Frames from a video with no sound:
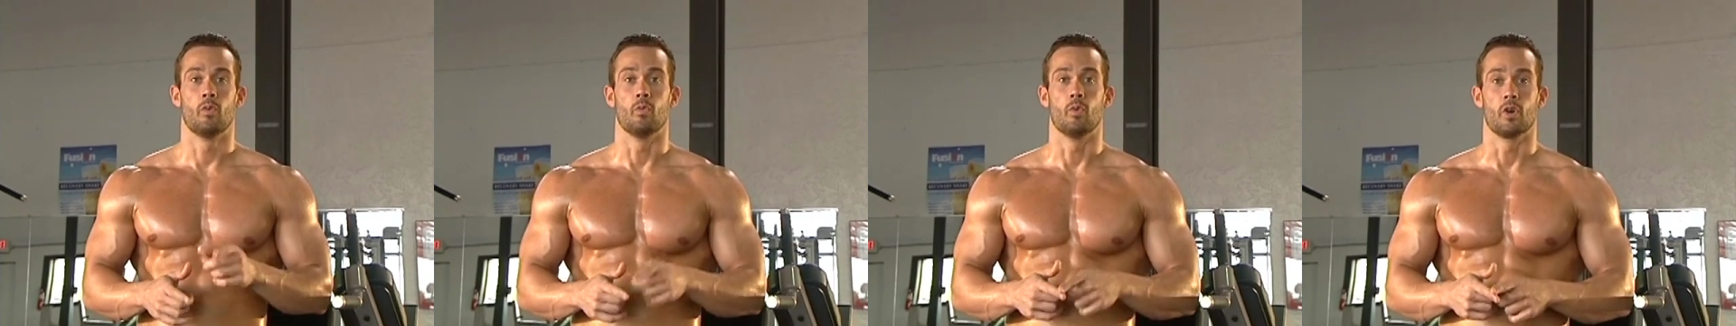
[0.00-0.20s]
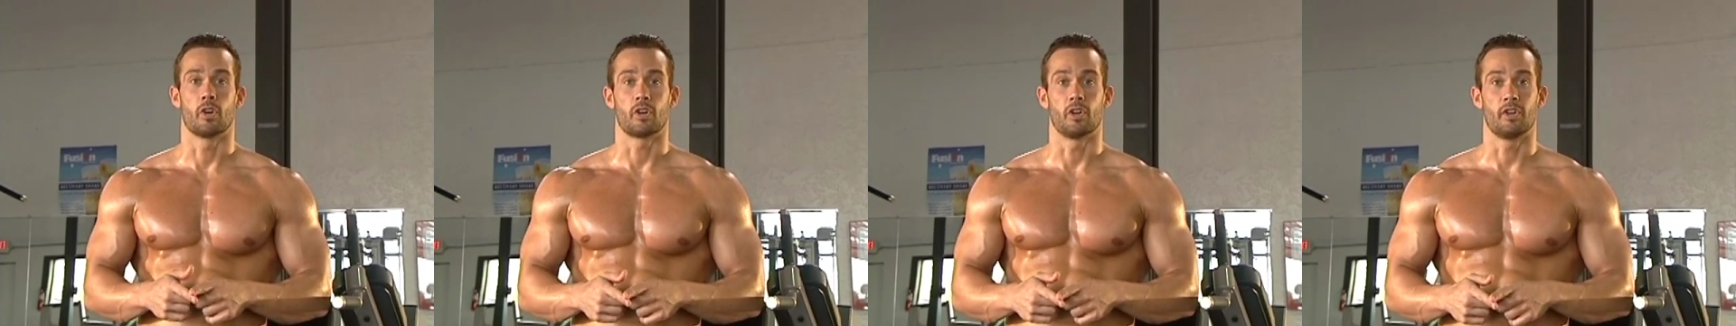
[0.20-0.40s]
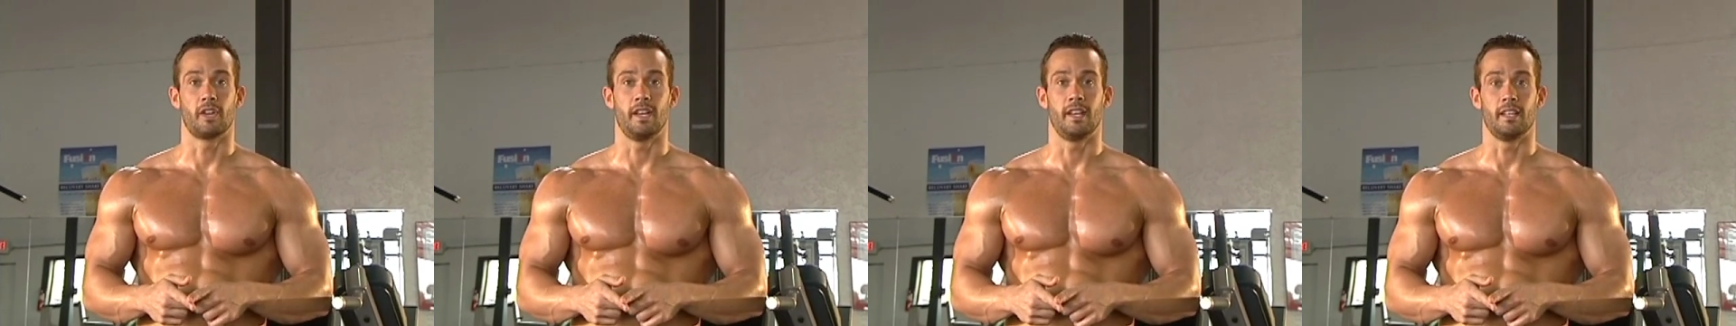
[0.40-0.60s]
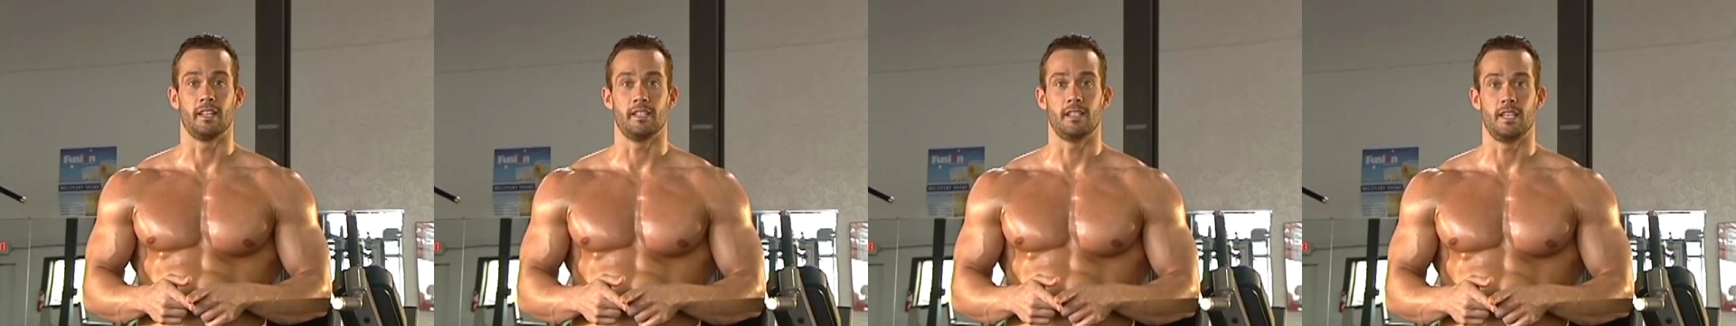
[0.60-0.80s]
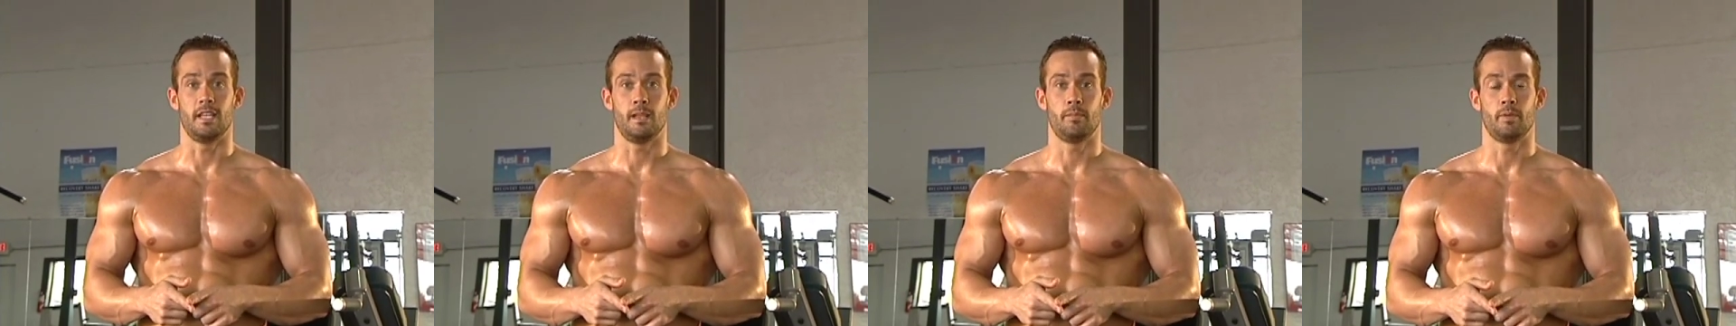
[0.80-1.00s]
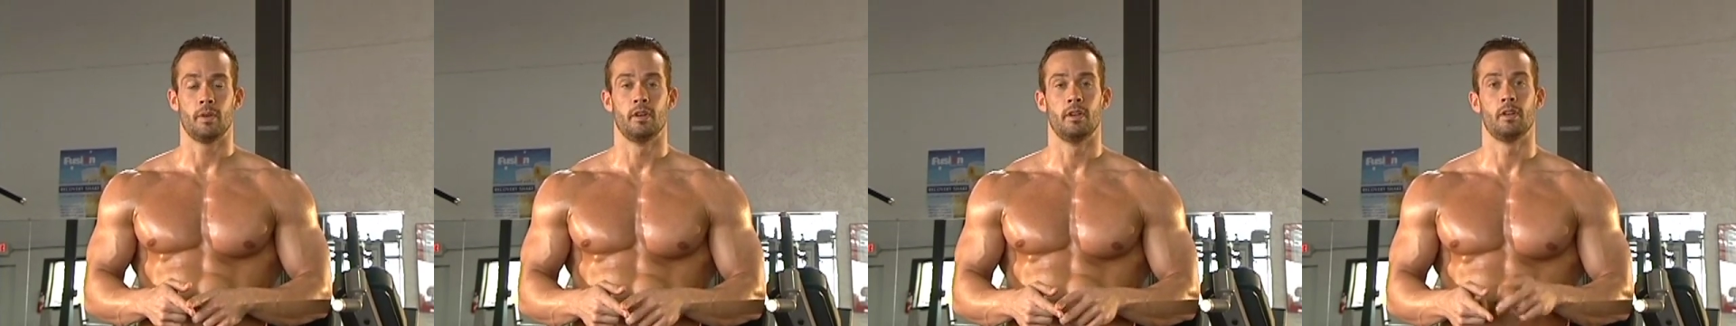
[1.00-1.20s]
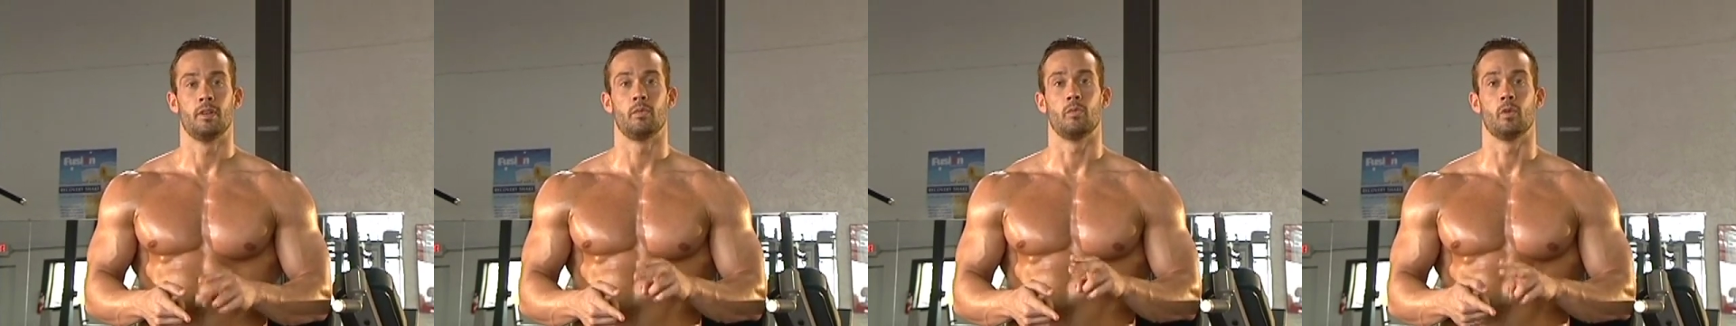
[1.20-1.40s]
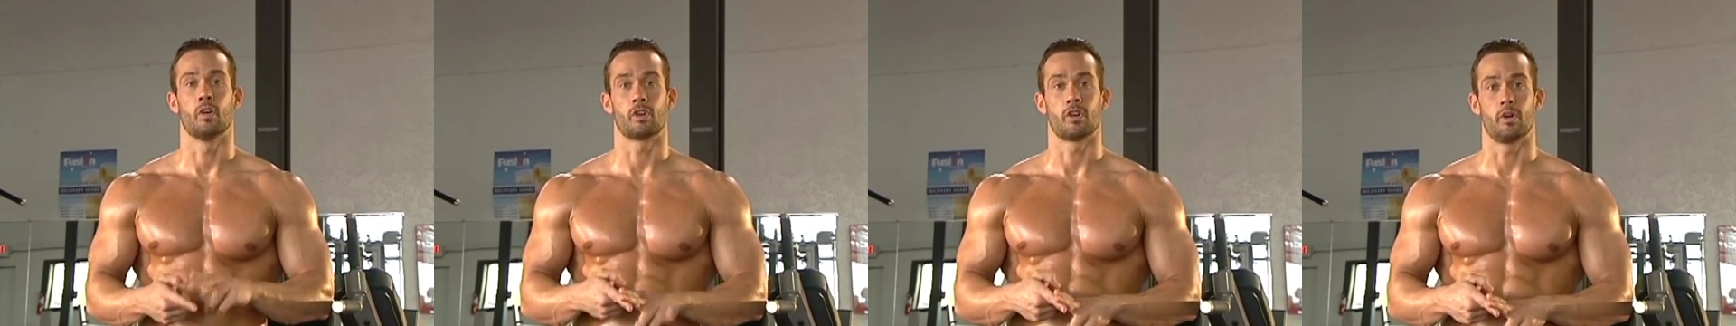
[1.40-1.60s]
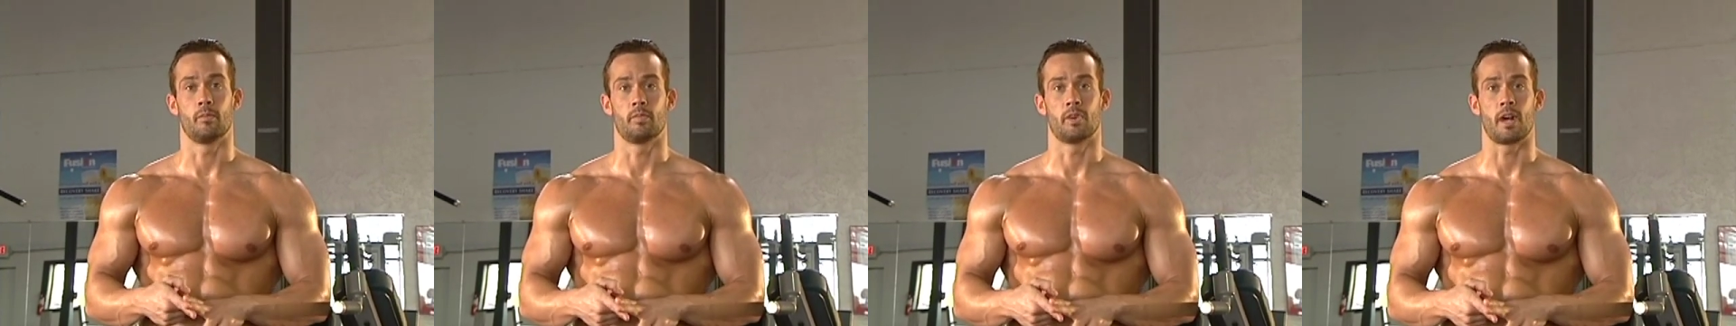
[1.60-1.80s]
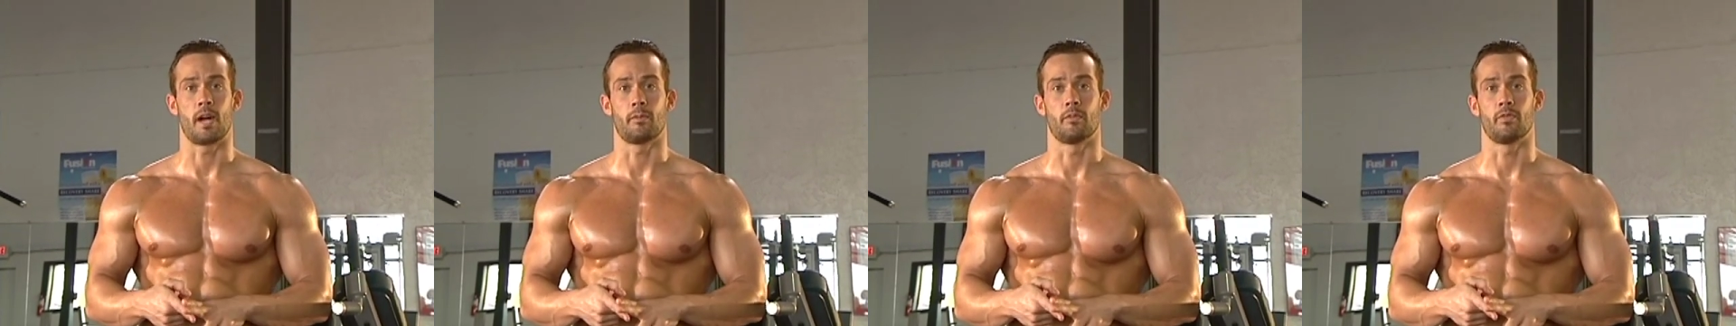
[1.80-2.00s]
Work on getting deep, work on
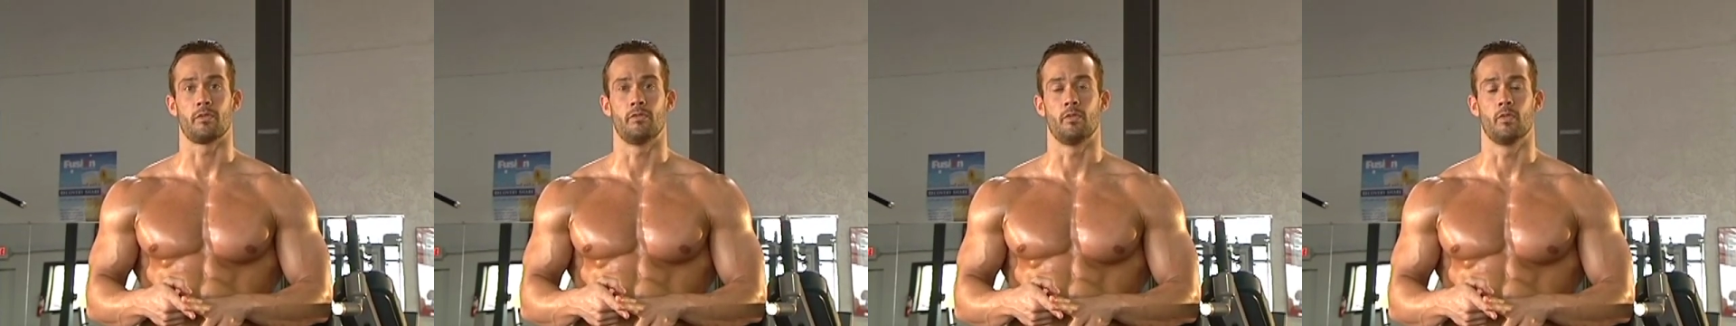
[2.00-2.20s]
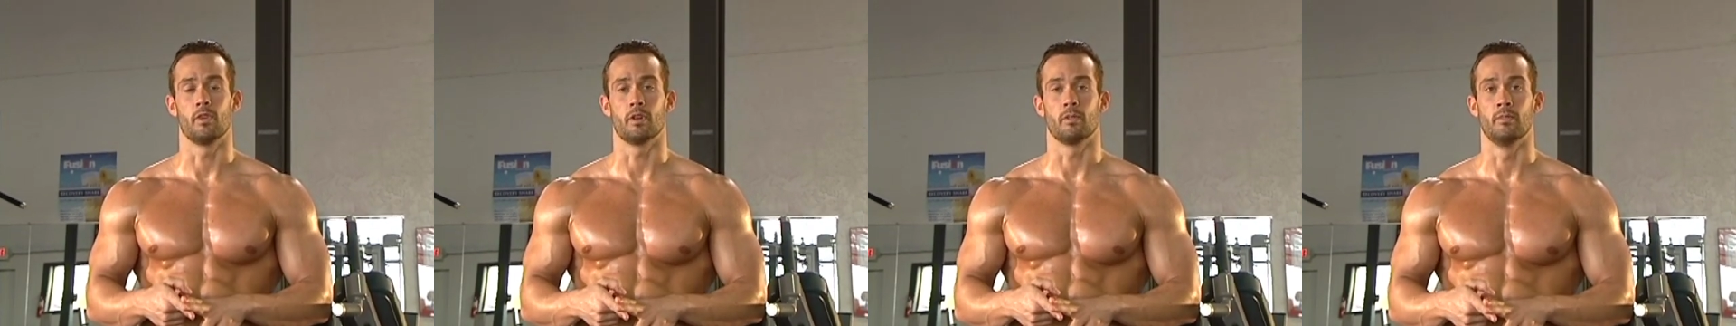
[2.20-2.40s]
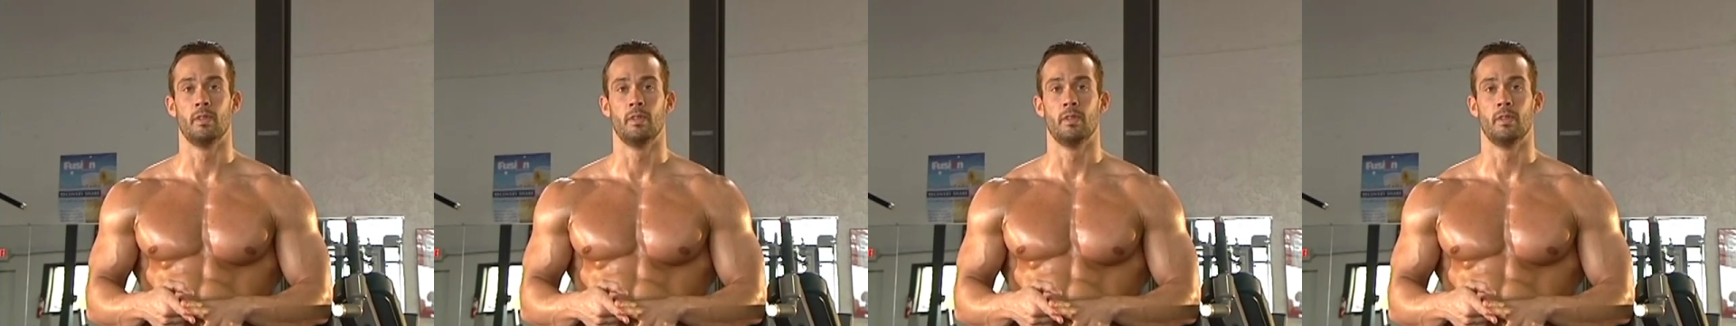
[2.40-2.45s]
proper form,